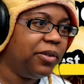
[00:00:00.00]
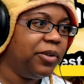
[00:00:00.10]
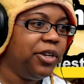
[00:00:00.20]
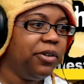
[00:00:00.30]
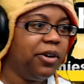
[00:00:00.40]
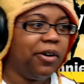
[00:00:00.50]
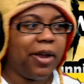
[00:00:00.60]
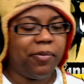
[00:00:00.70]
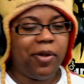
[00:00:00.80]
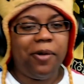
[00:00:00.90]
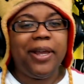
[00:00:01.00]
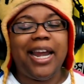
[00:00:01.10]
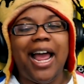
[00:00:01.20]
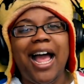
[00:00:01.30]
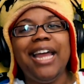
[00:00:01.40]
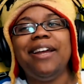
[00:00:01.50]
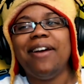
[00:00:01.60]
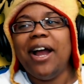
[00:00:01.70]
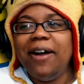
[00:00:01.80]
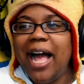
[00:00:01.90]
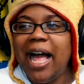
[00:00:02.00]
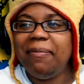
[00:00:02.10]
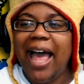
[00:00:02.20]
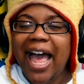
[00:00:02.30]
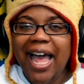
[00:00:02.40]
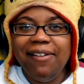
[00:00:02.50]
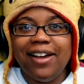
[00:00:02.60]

when you grow up. Well, when I grow up, I